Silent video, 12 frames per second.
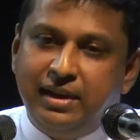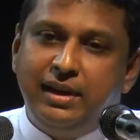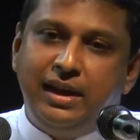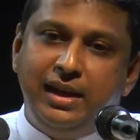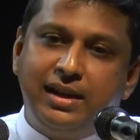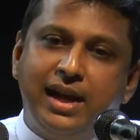
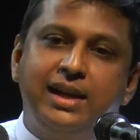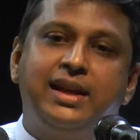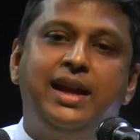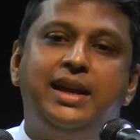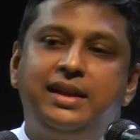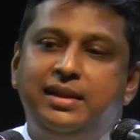
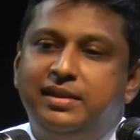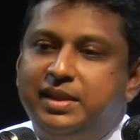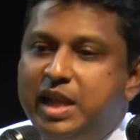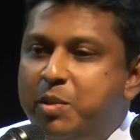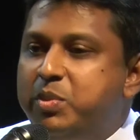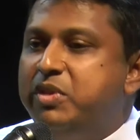inculcating the
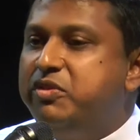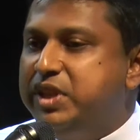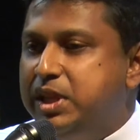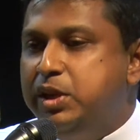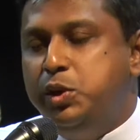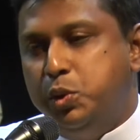Dhamma
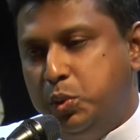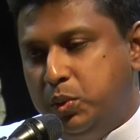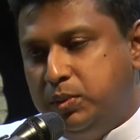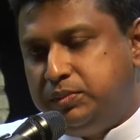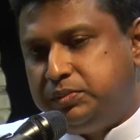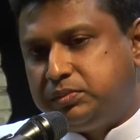within you.
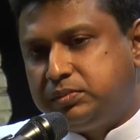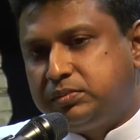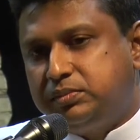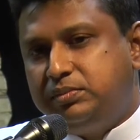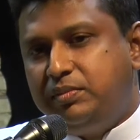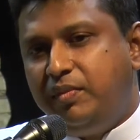
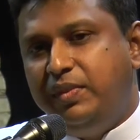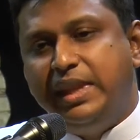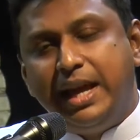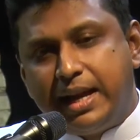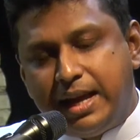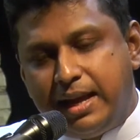
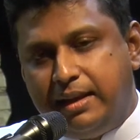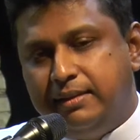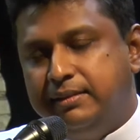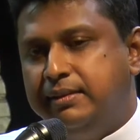There are